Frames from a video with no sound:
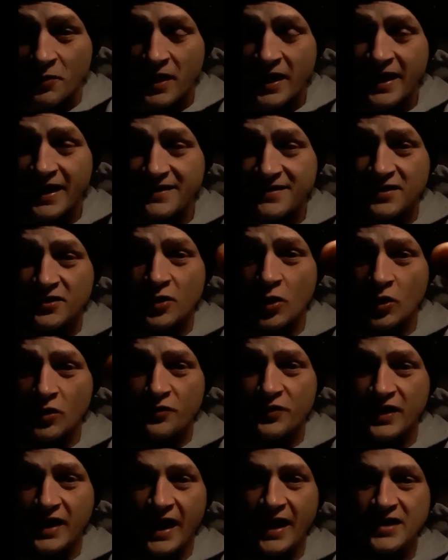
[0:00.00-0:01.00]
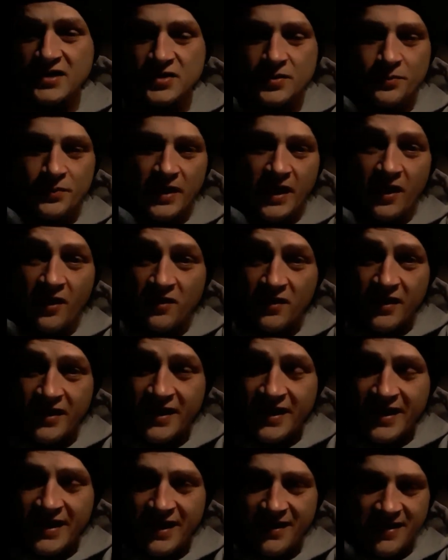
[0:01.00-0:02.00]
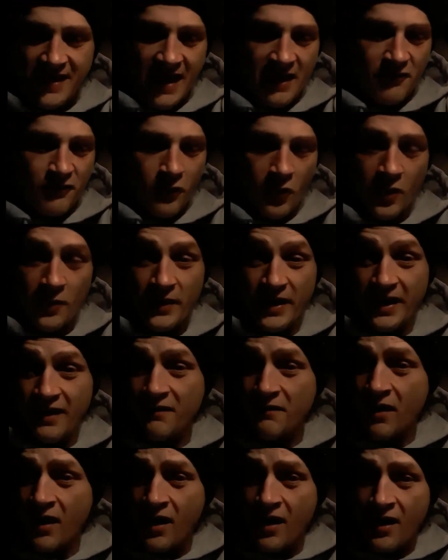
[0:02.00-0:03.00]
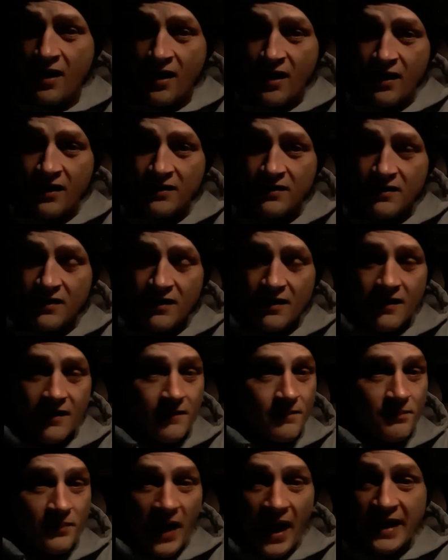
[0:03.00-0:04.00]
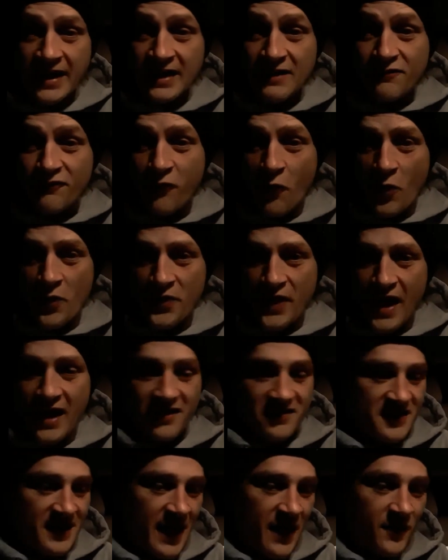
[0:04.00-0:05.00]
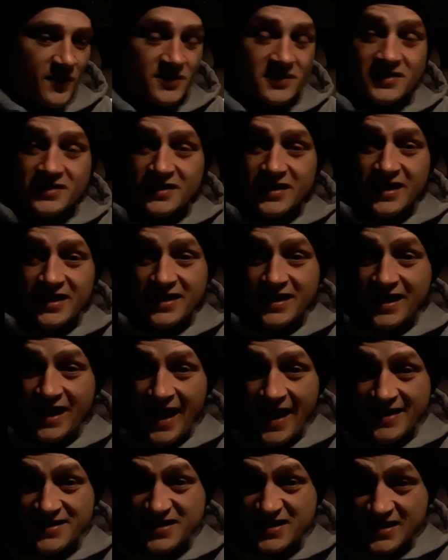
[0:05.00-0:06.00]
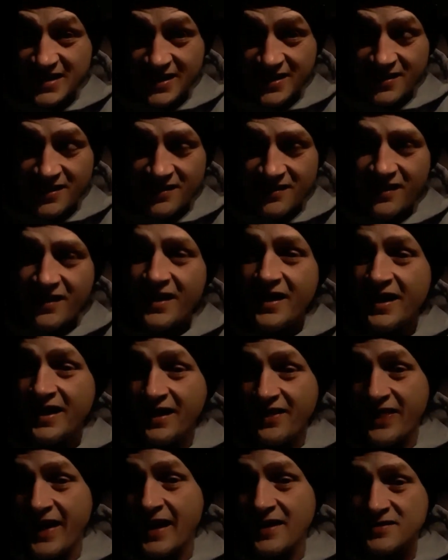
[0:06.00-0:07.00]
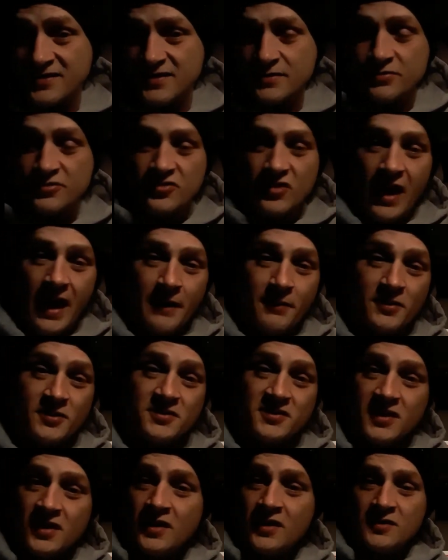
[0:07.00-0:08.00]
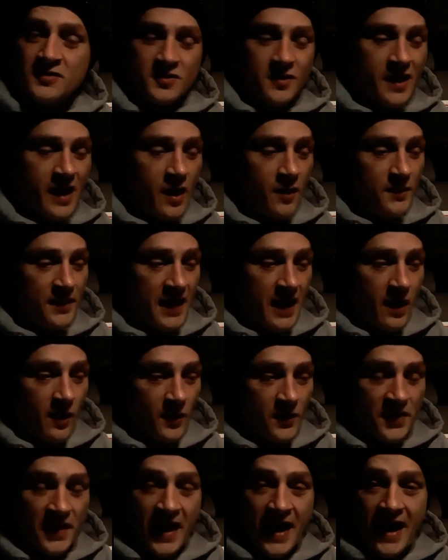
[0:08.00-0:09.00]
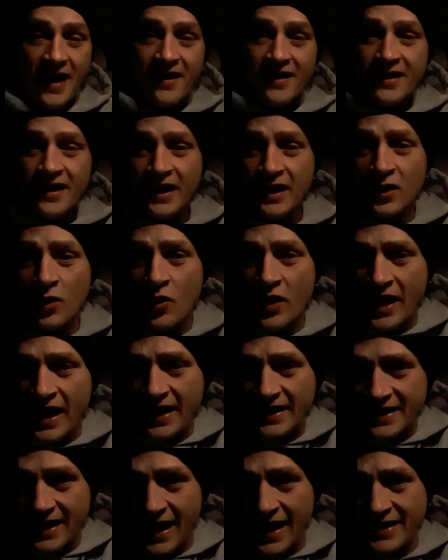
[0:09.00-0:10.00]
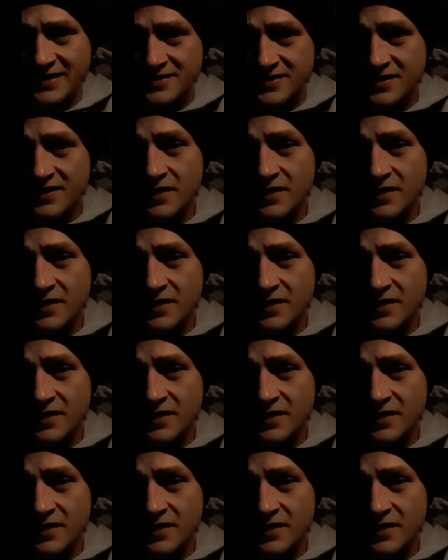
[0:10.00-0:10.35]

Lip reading: hit the notification bell, hit that for me. I need 4,000 hours in the last year and 1,000 subscribers, so help me out with that. And go ahead, guys,